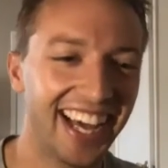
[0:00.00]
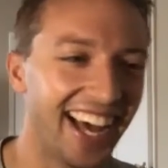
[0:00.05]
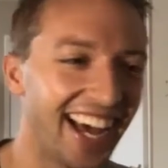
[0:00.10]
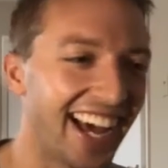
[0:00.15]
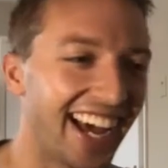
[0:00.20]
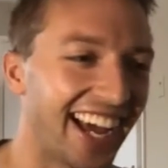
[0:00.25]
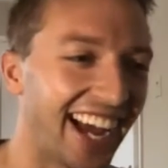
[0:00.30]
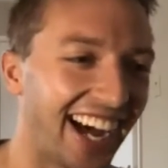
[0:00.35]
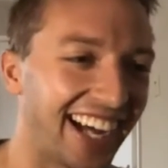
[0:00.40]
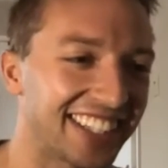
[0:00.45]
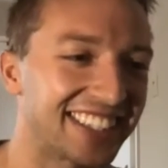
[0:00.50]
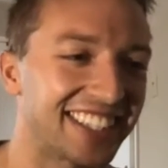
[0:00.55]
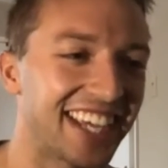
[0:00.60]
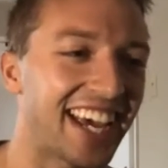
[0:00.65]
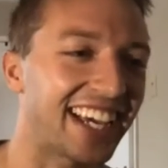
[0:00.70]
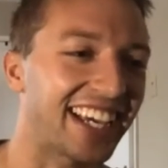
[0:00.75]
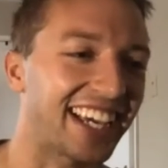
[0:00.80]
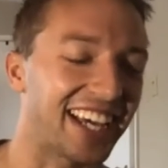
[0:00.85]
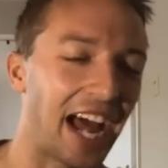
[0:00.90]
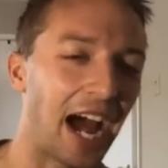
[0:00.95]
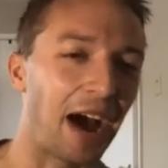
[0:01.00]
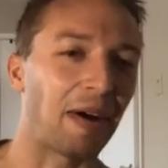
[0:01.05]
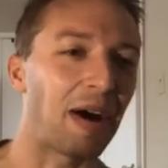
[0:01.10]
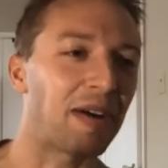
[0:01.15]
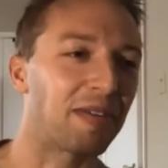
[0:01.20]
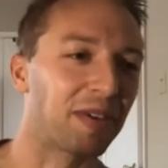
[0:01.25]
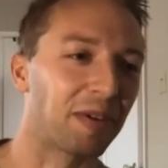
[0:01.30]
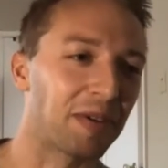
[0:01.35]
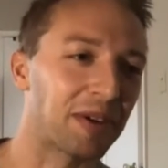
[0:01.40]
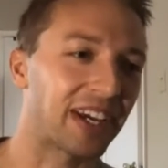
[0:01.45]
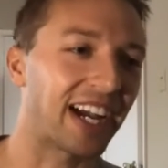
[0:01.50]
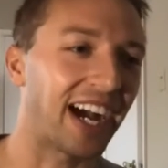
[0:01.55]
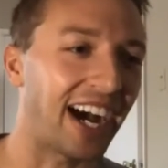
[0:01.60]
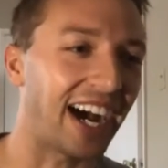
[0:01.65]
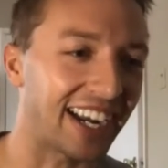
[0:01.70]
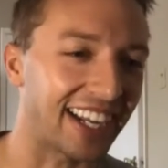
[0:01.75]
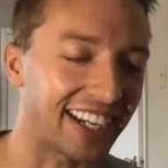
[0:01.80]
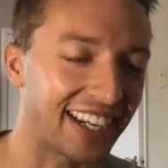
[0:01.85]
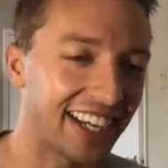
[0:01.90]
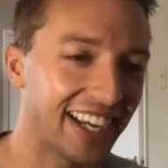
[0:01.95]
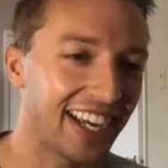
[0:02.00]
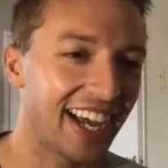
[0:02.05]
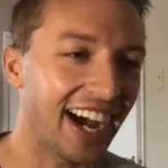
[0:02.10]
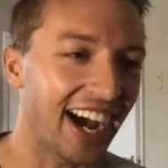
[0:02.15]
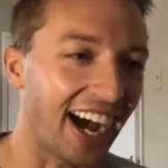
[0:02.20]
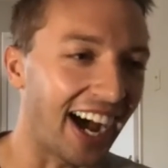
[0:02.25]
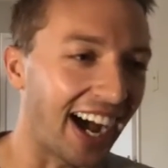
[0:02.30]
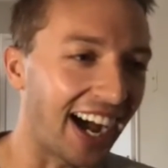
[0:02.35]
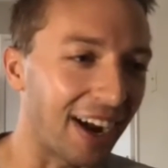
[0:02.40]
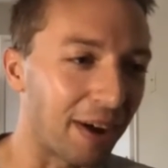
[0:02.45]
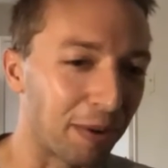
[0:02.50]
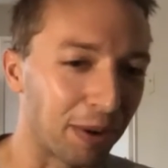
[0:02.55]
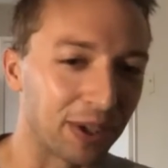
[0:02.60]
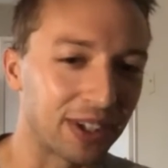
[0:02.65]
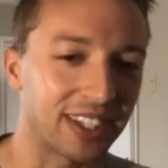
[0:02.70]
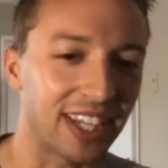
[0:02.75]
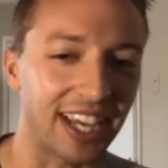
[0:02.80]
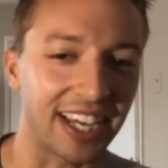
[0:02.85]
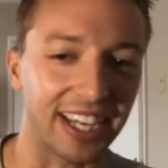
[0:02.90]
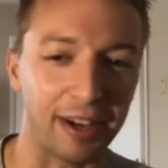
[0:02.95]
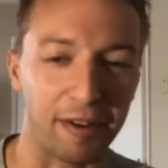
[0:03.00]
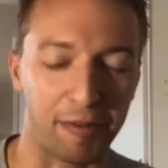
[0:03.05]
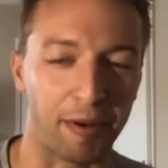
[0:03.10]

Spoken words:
Hey, I'll take it. However we got it, I will take it.